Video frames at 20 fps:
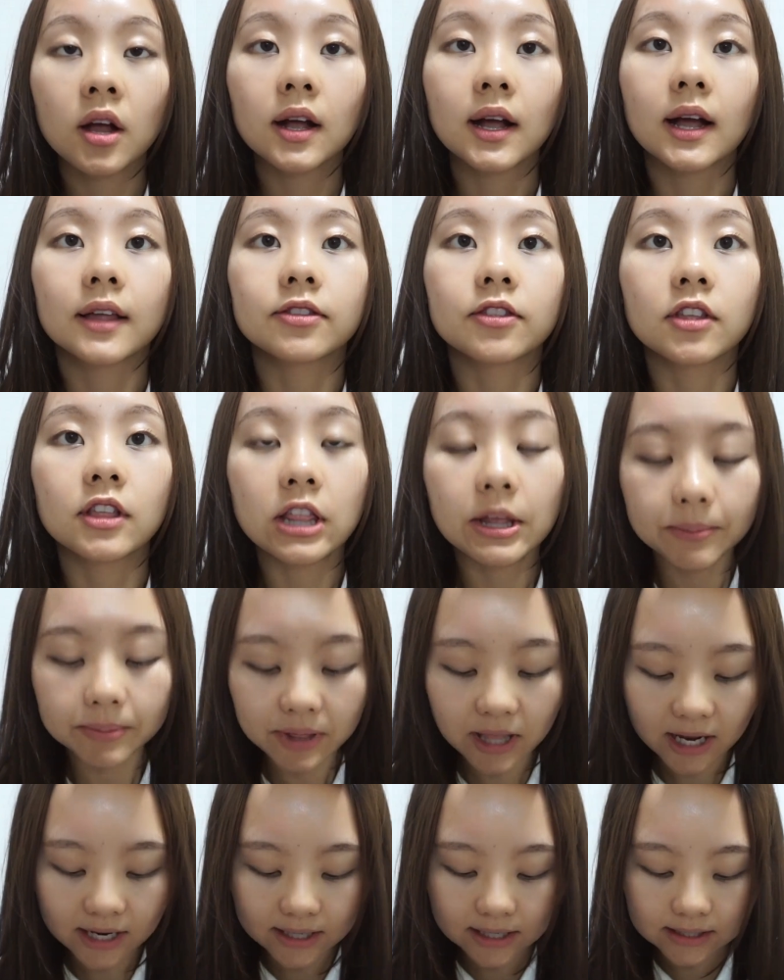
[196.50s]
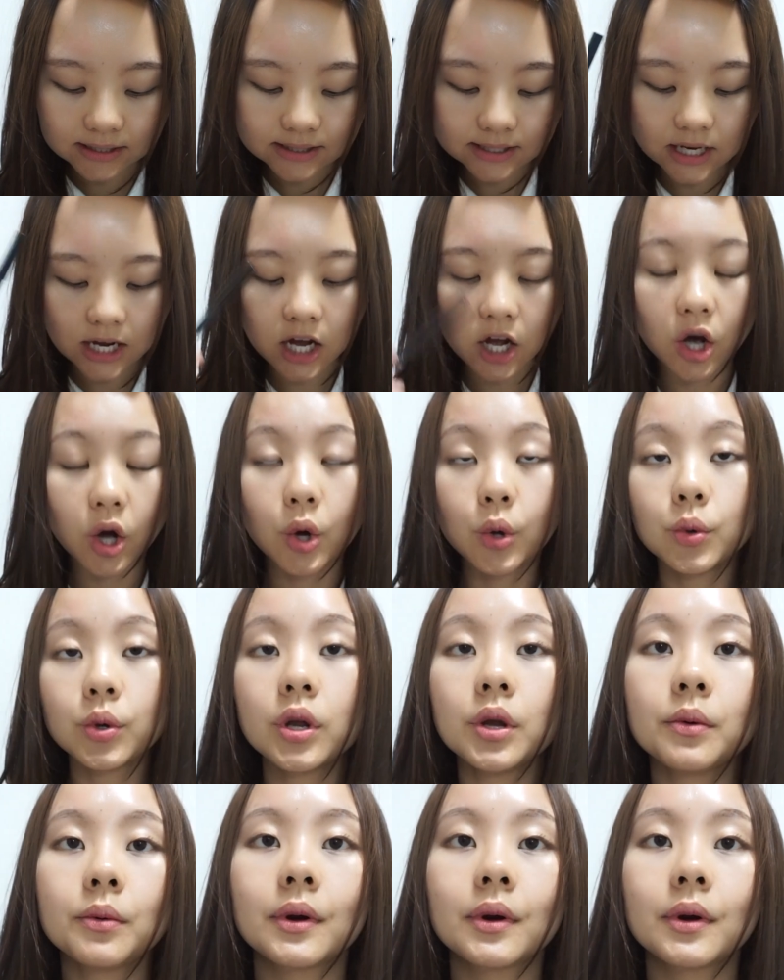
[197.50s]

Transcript: Got the lip lining down.